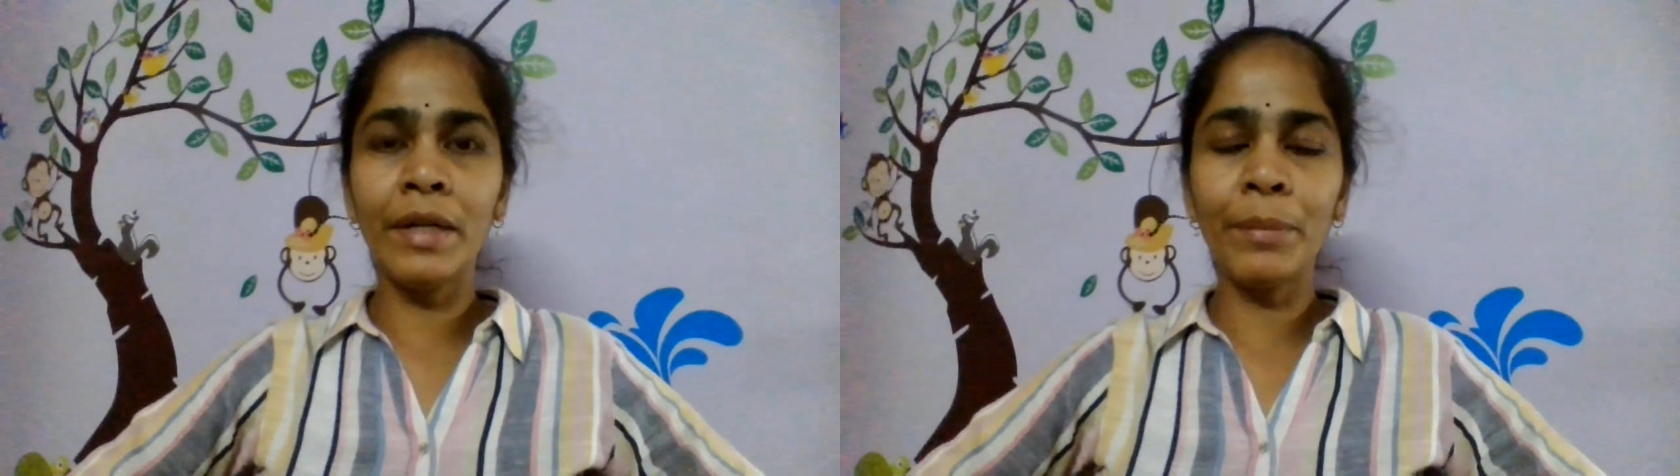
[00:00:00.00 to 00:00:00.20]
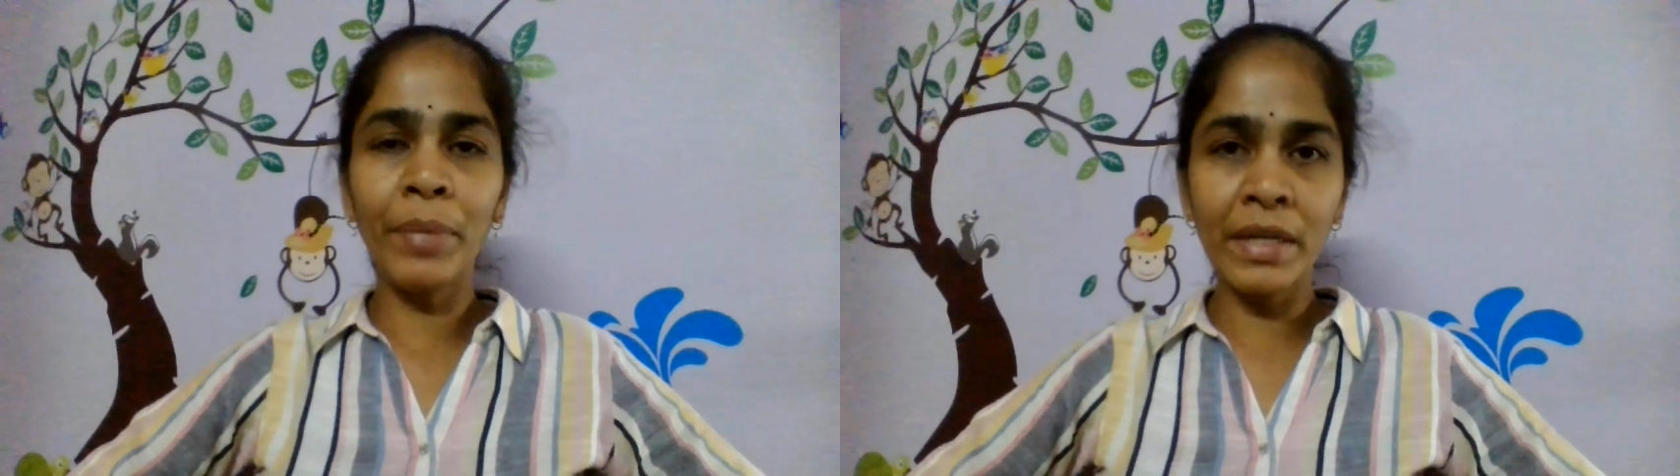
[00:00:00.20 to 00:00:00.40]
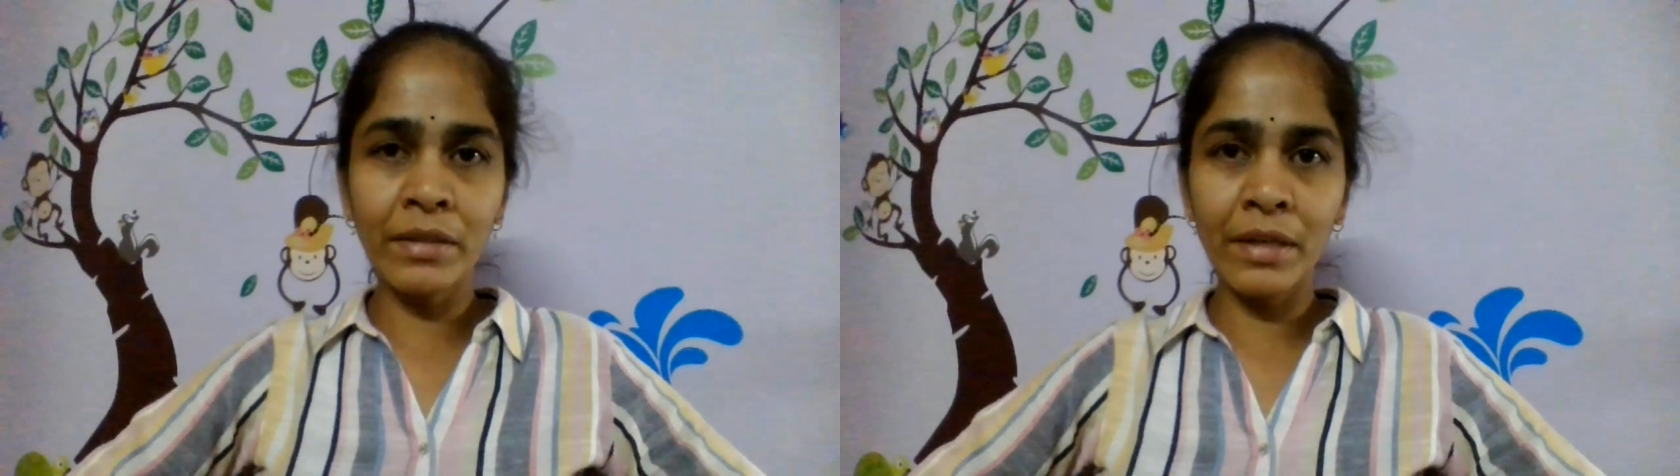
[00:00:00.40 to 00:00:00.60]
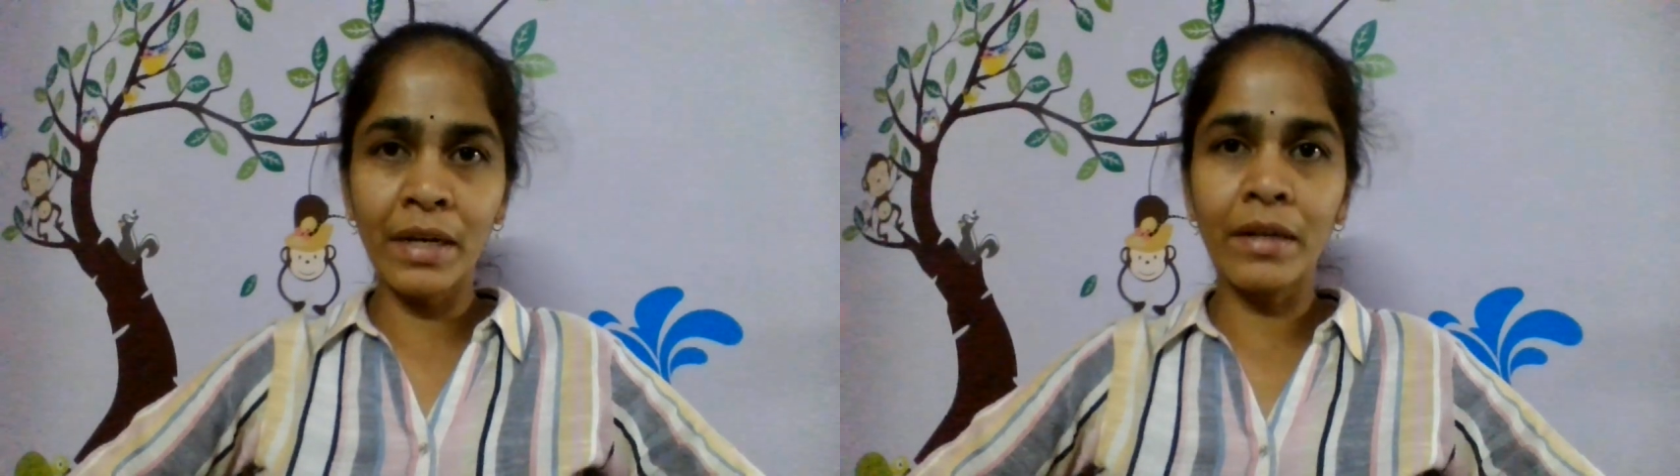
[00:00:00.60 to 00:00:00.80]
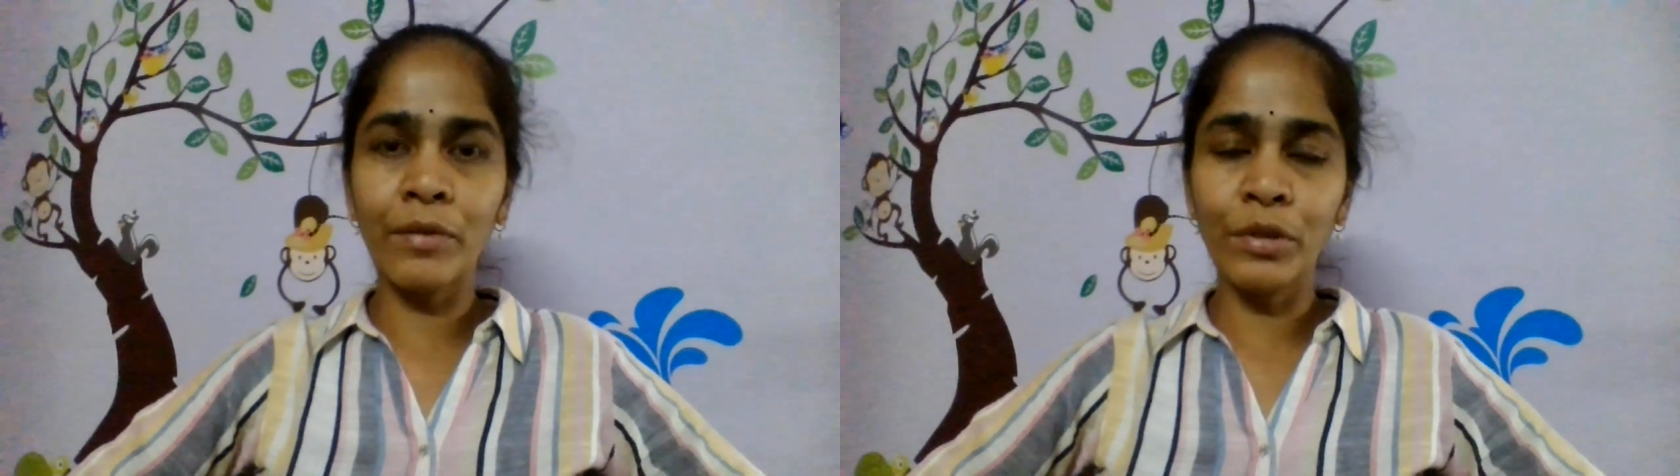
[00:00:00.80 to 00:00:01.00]
depict the
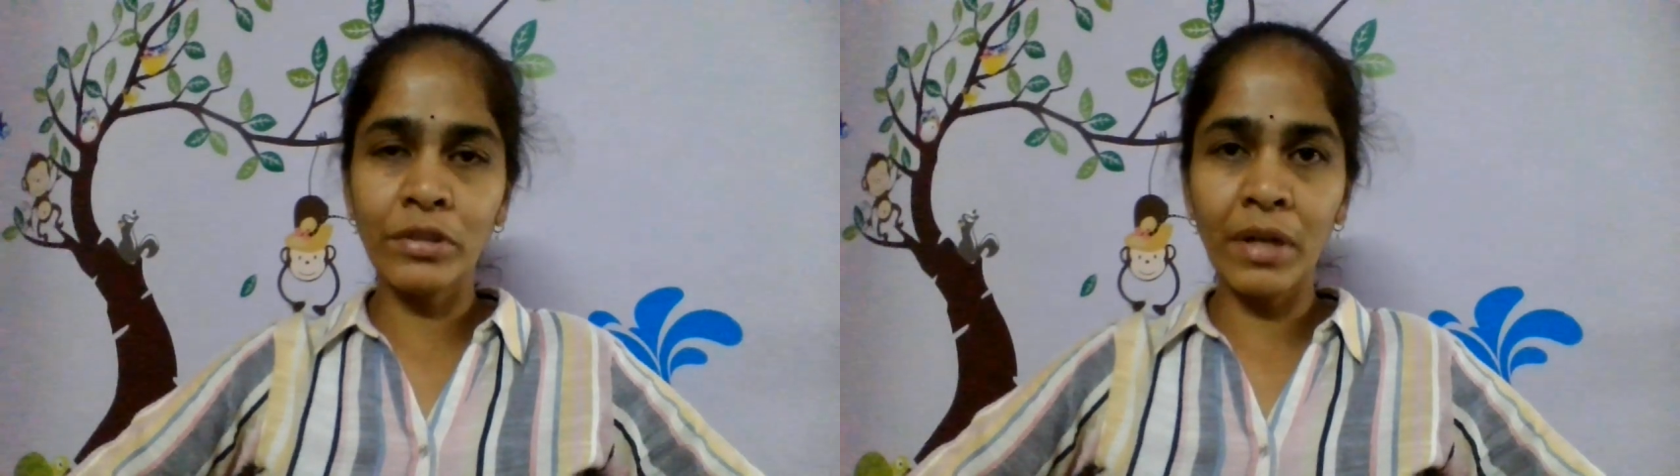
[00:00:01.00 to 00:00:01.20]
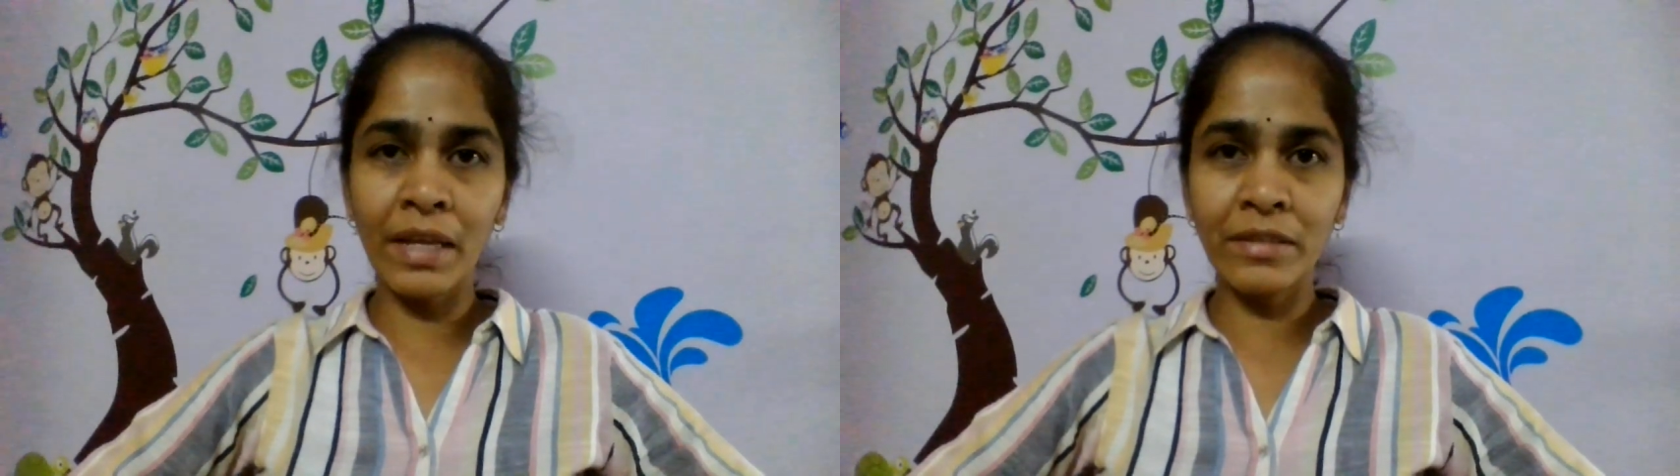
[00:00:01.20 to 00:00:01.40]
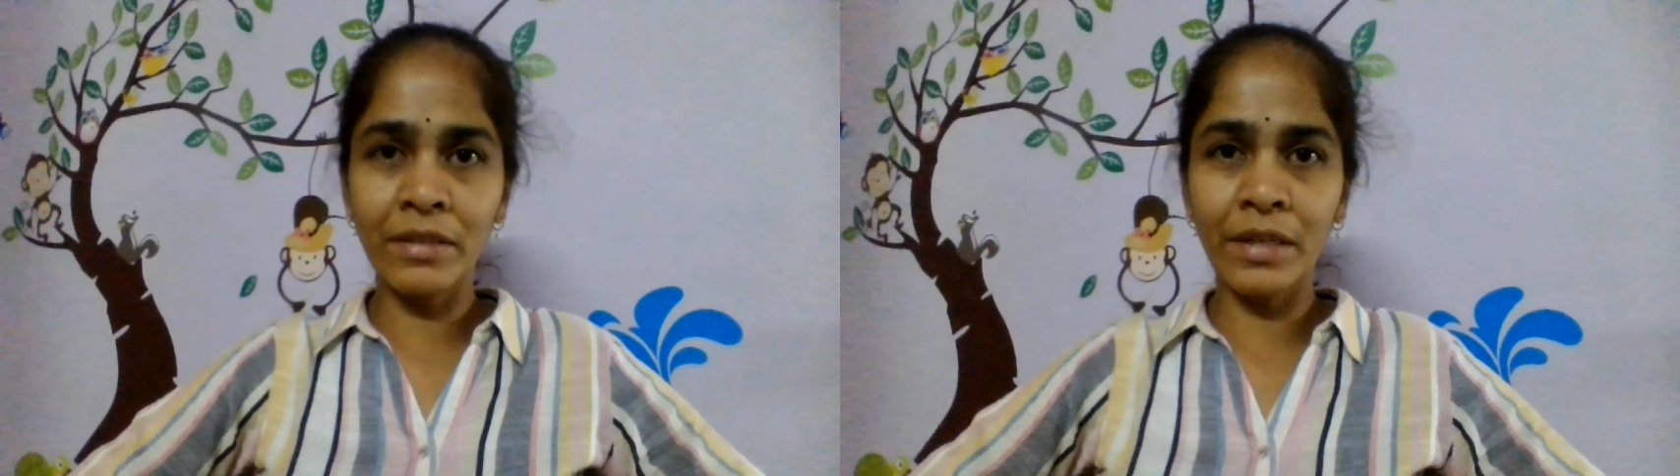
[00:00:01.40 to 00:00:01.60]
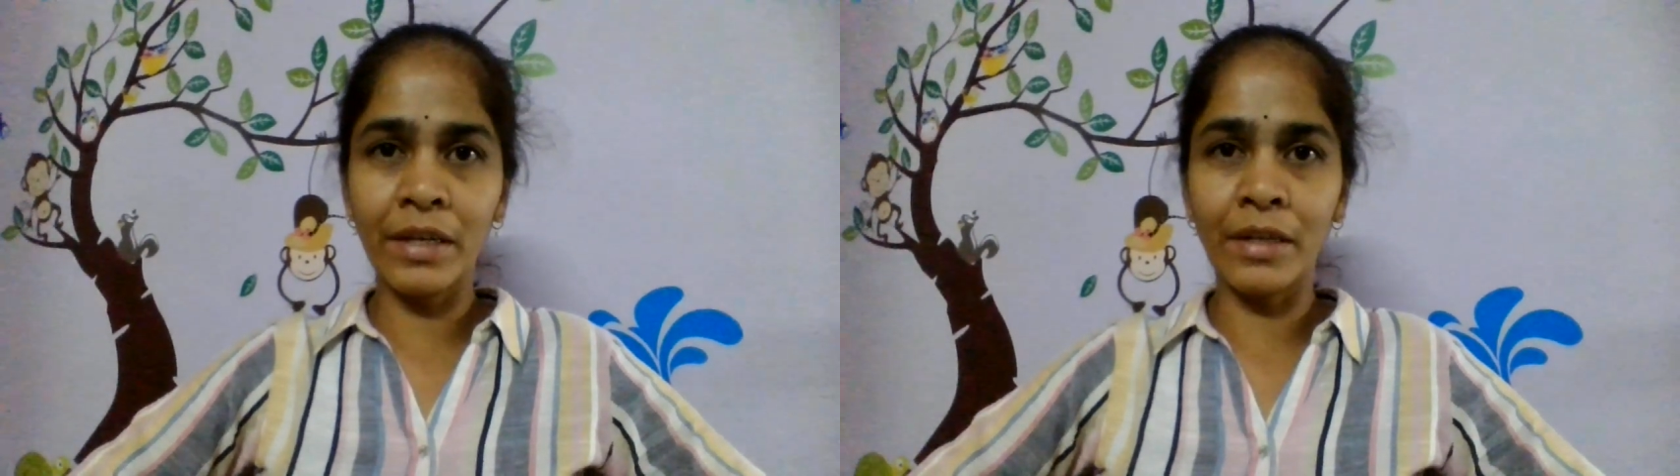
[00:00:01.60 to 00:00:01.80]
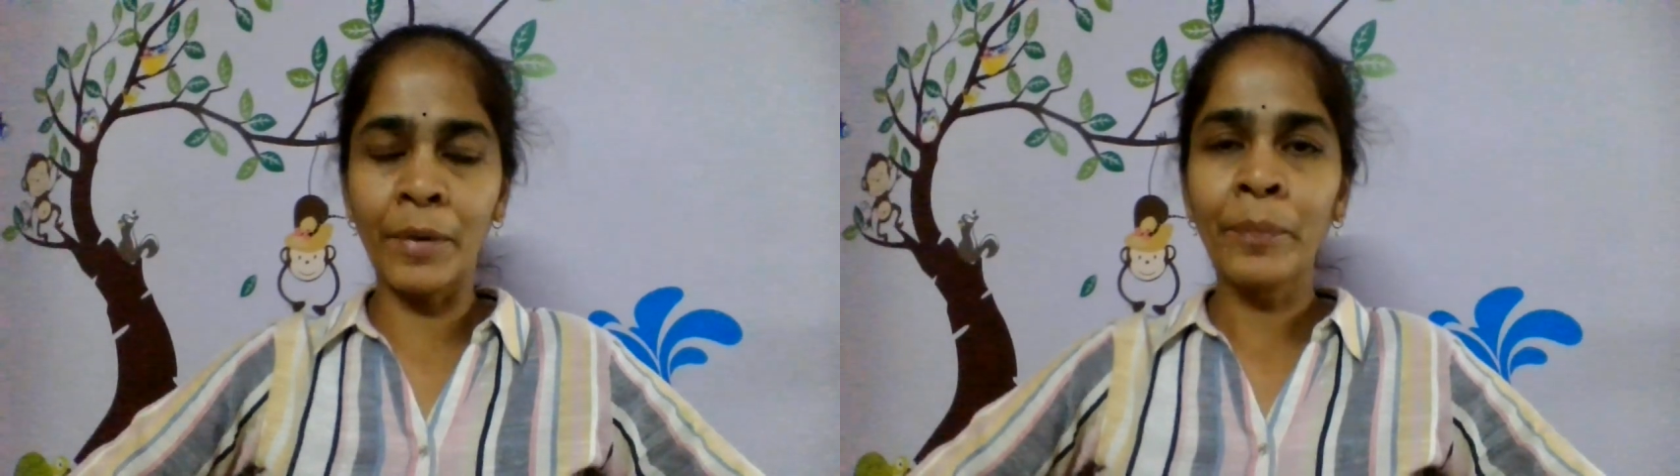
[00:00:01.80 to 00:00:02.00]
data, visualize the
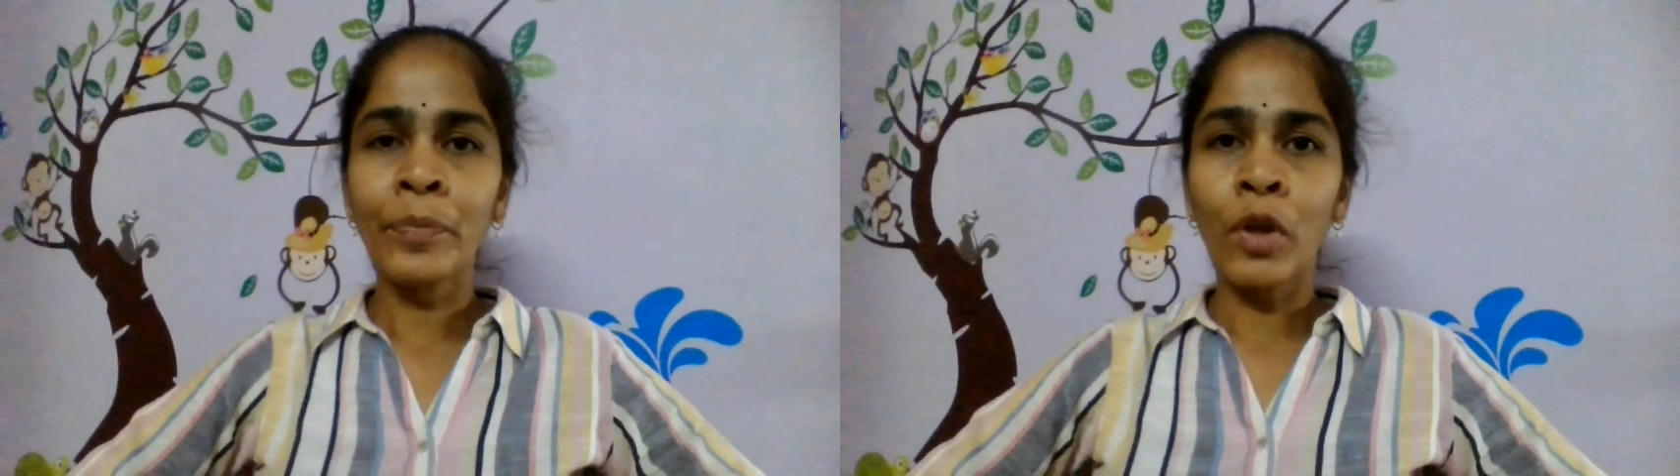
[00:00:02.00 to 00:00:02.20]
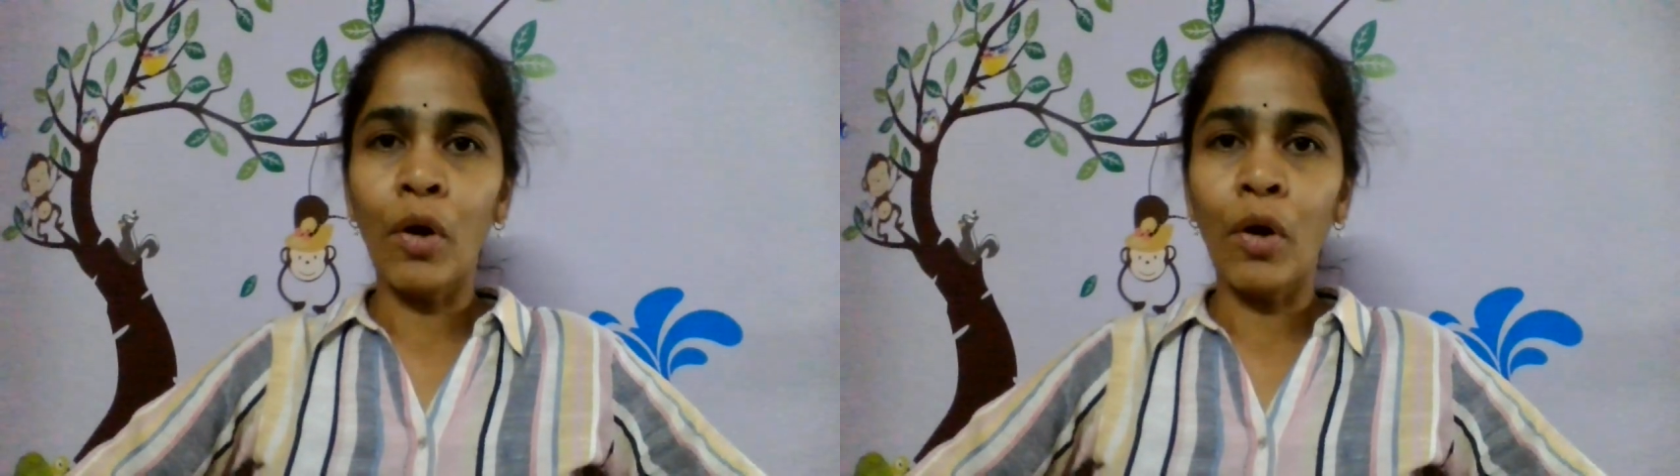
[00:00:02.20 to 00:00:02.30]
data.